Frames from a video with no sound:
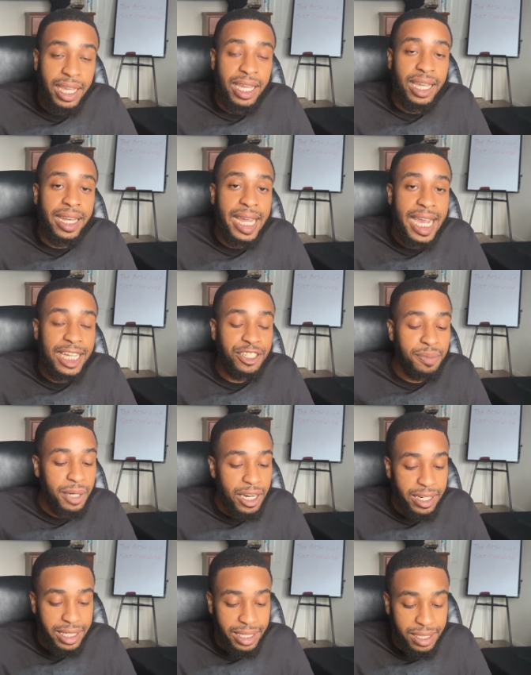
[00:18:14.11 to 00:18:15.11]
Nash
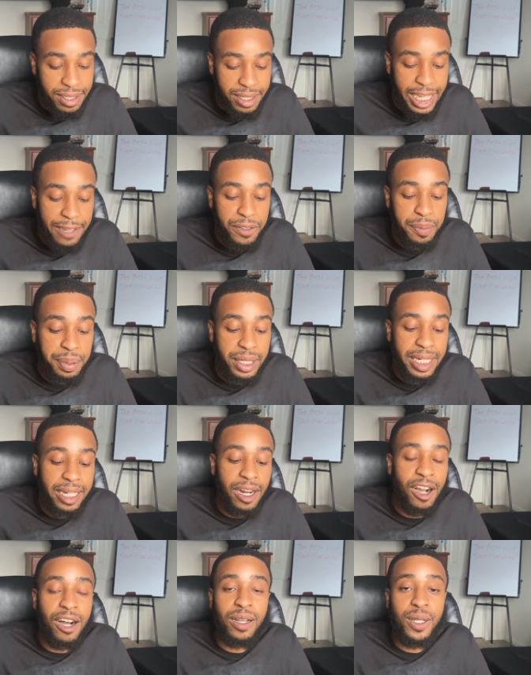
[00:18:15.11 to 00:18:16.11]
Markets, you have to put in
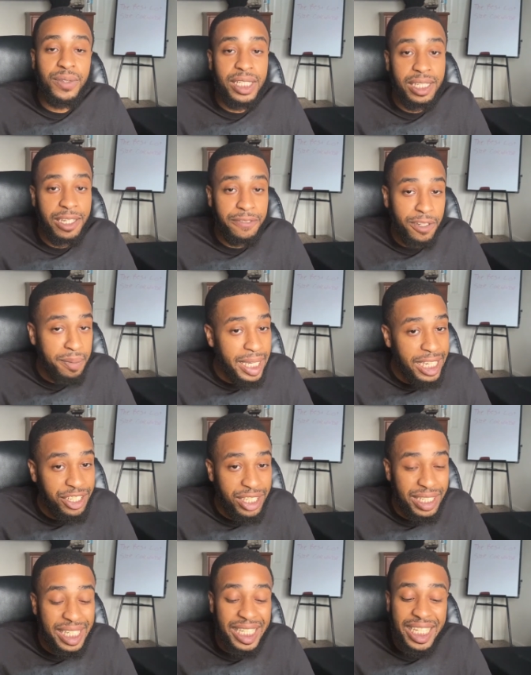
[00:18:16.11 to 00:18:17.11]
all of this
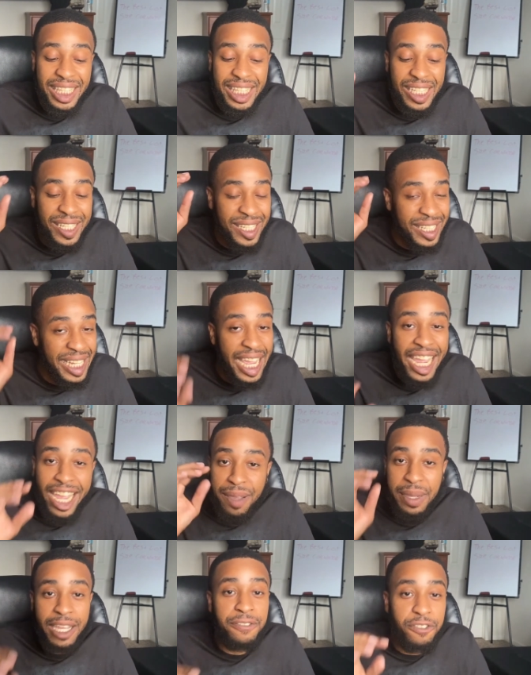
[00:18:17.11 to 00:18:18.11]
information to get the
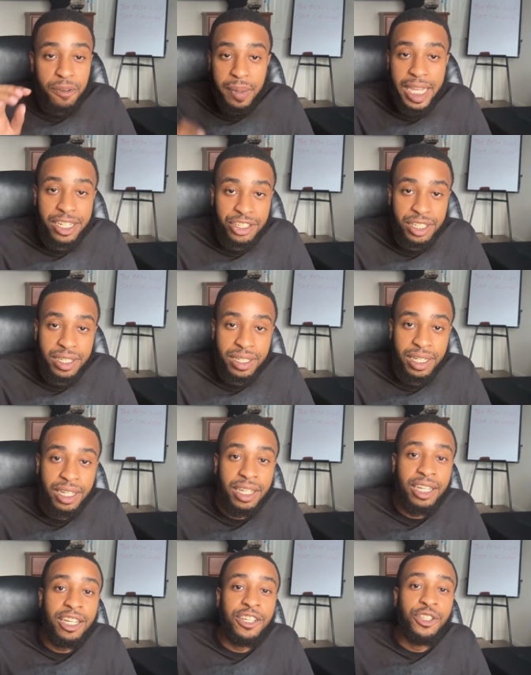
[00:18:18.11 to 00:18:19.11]
same information.
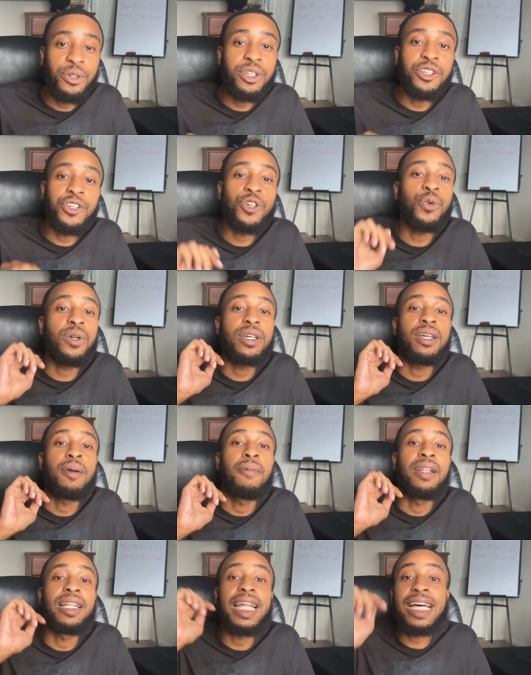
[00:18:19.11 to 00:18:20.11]
You can do with
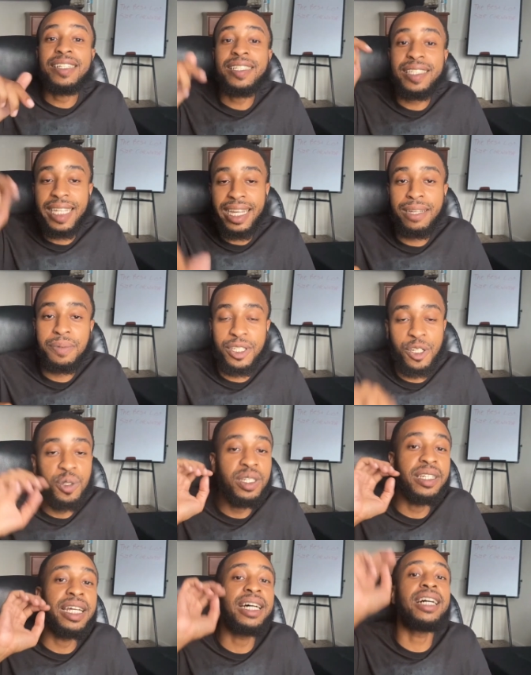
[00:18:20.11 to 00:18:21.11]
less steps
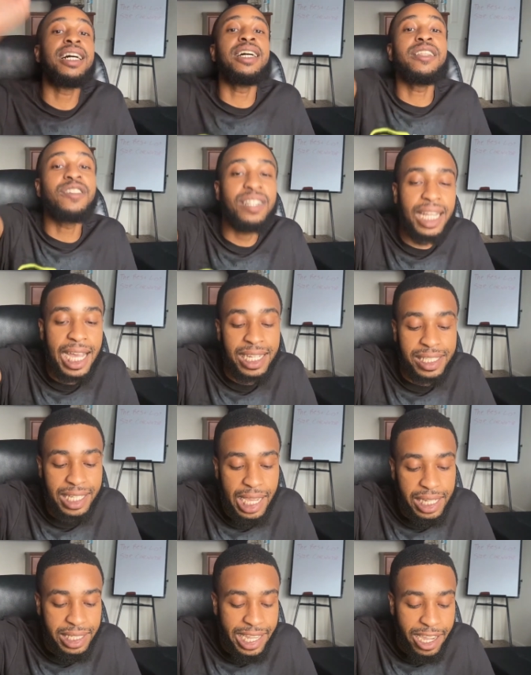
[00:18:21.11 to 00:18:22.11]
using the other lot
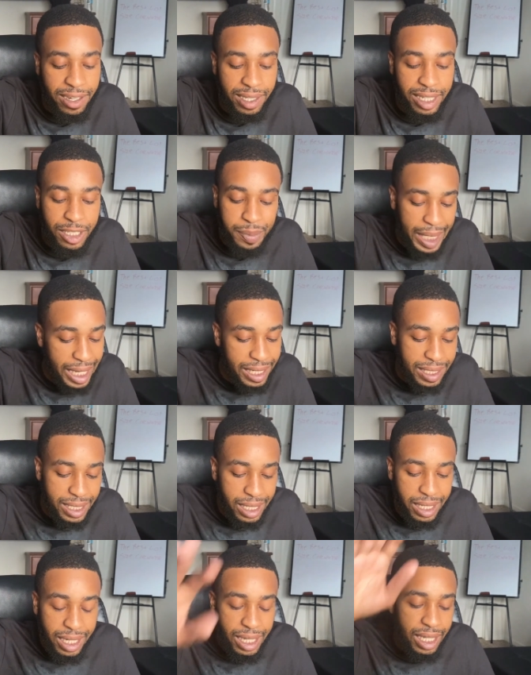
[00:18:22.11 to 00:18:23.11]
size calculators. But like I
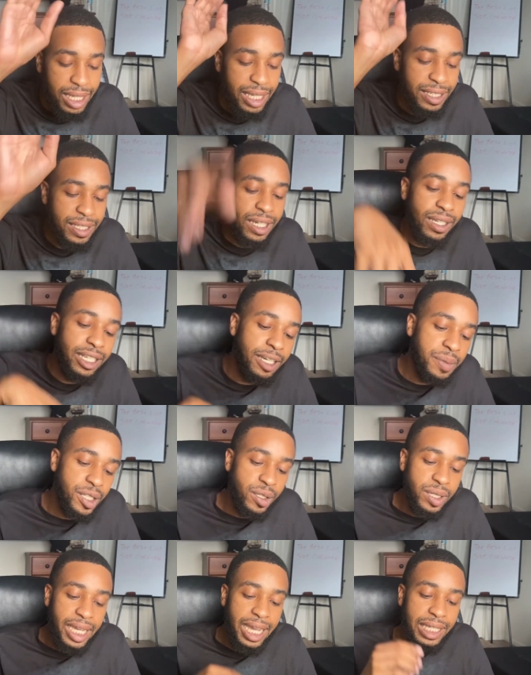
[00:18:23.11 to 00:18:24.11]
said, it's totally up to
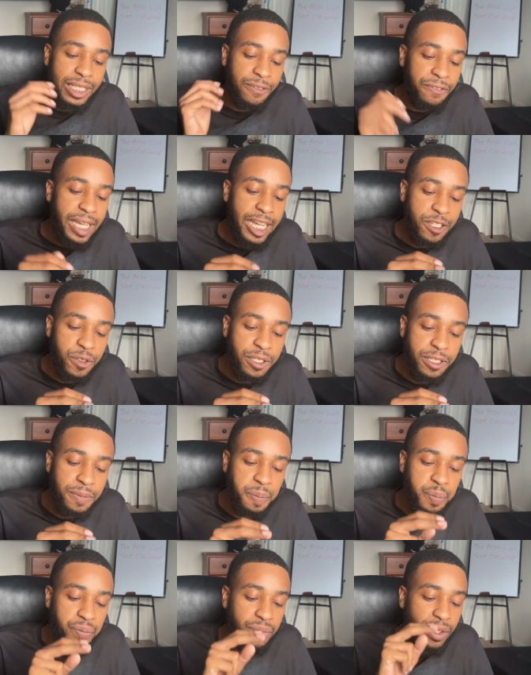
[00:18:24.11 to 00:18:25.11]
you guys to factor in
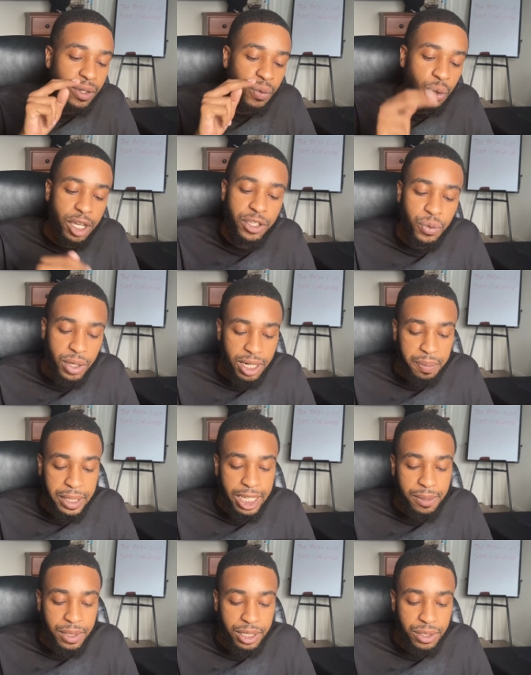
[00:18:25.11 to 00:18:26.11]
what you want to be
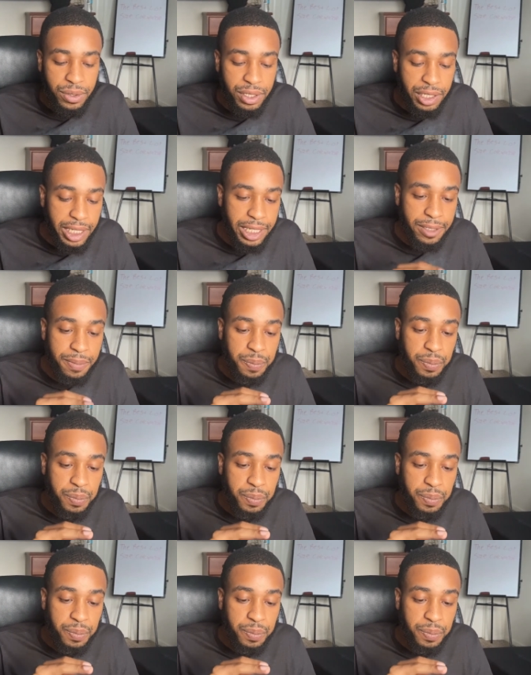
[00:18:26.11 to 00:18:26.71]
able to use, okay?